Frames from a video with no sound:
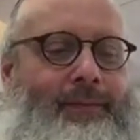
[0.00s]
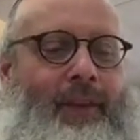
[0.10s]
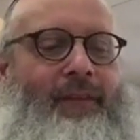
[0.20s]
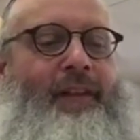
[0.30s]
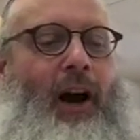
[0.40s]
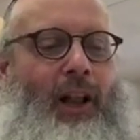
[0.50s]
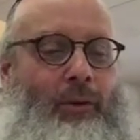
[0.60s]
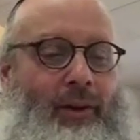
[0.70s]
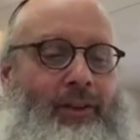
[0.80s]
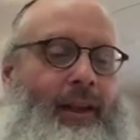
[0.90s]
the
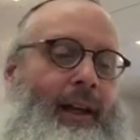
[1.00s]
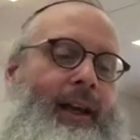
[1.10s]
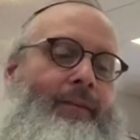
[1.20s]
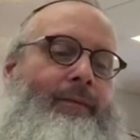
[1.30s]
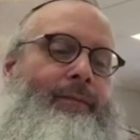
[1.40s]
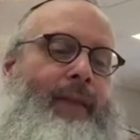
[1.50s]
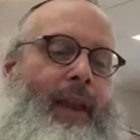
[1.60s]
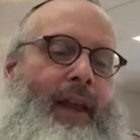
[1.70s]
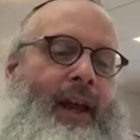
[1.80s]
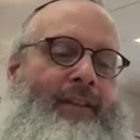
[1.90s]
following thing.
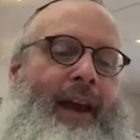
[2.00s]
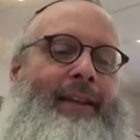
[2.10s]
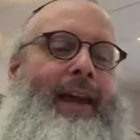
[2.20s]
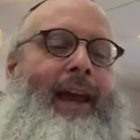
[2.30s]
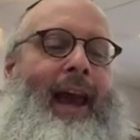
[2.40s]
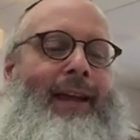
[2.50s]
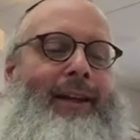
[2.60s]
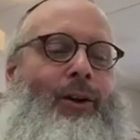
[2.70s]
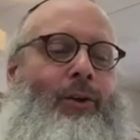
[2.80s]
Whether